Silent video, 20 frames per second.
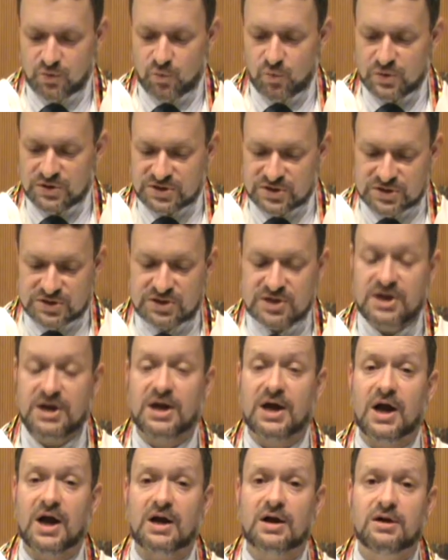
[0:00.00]
was a
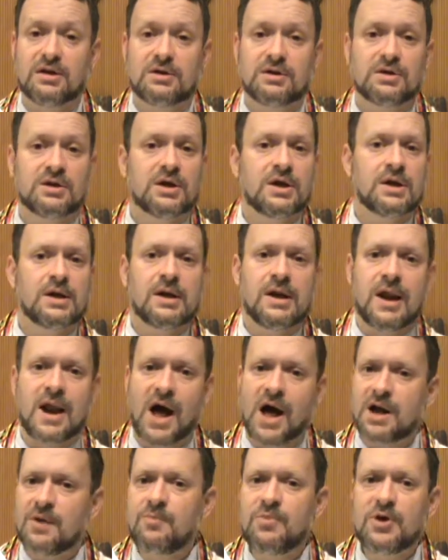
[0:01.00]
synagogue.
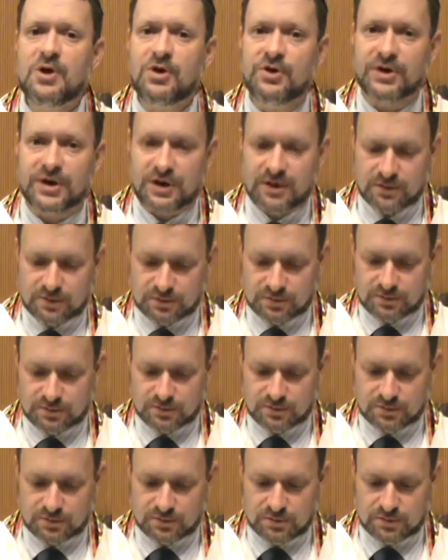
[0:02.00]
not a building,
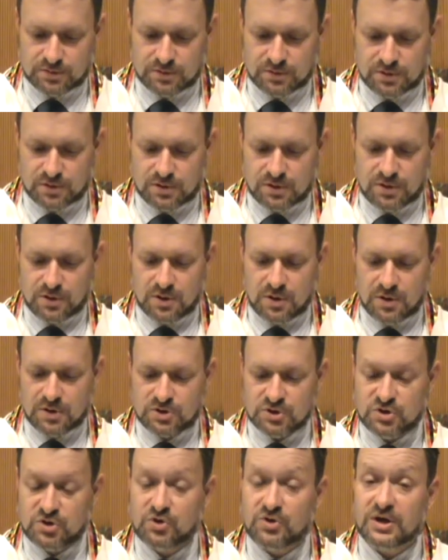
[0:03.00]

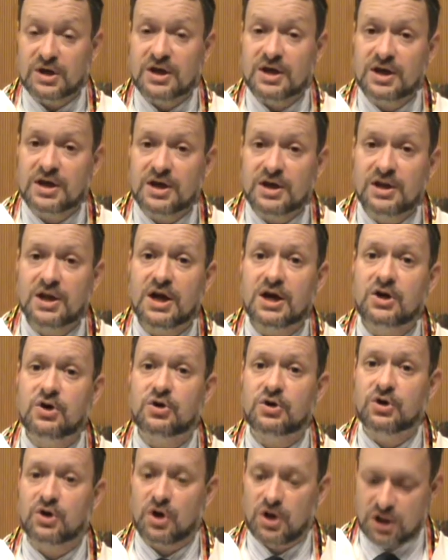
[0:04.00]
so the Kehillah
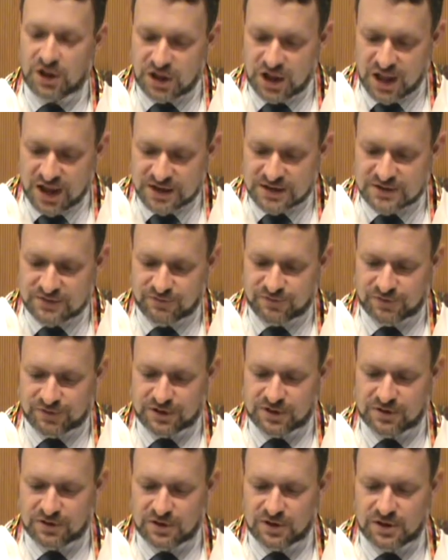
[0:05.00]
could
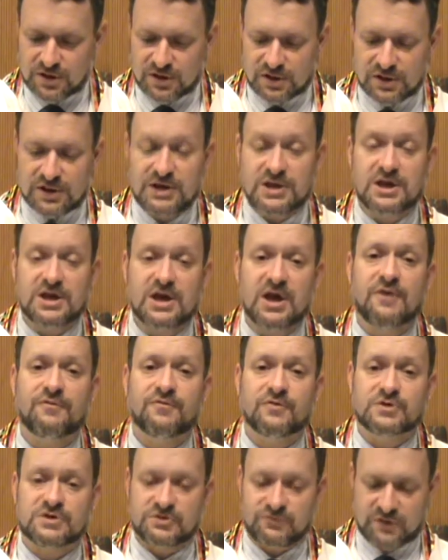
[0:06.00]
collectively lead the
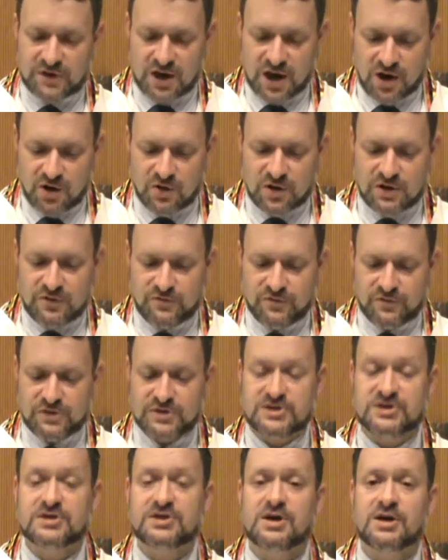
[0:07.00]
efforts of caring for the
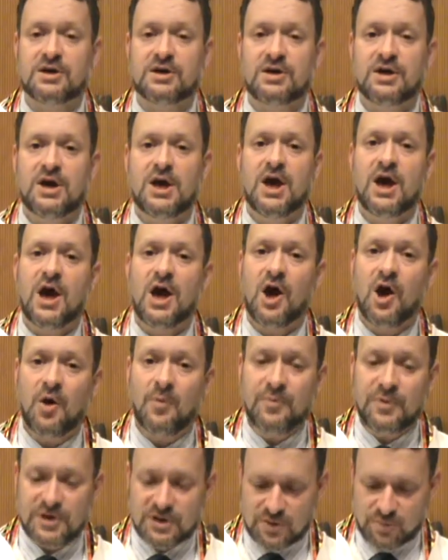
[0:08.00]
sick,
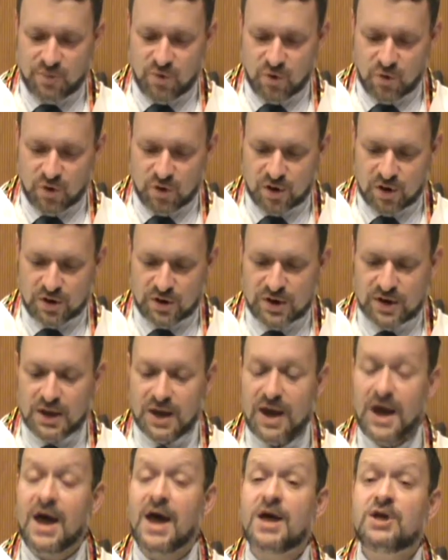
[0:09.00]
helping the poor,
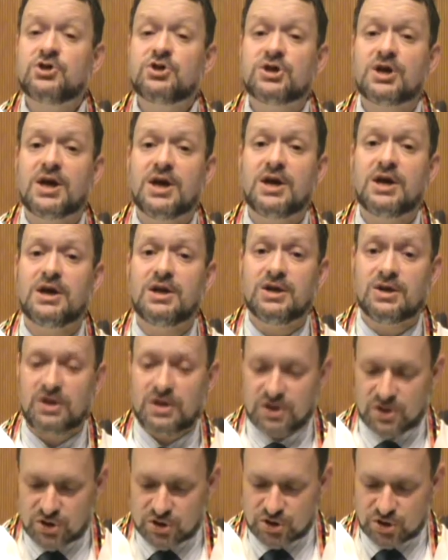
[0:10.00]

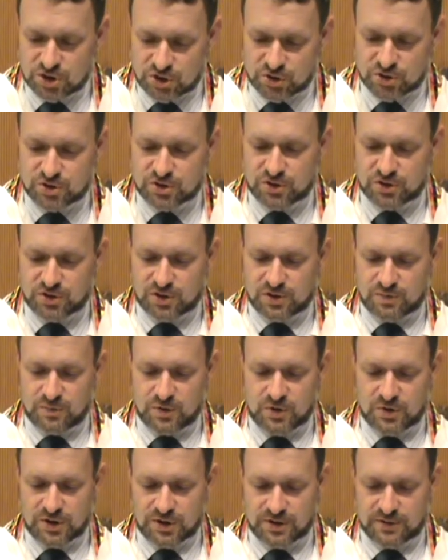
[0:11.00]
educating the children of the
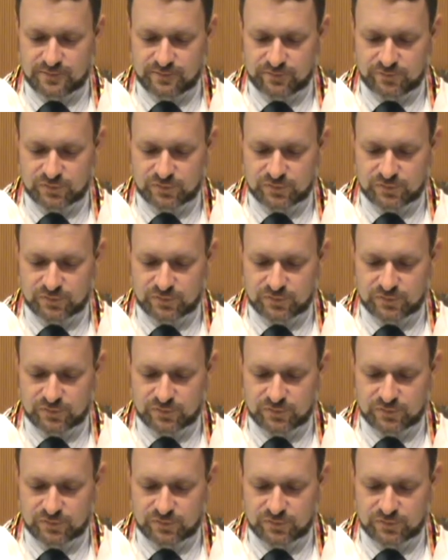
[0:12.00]
community.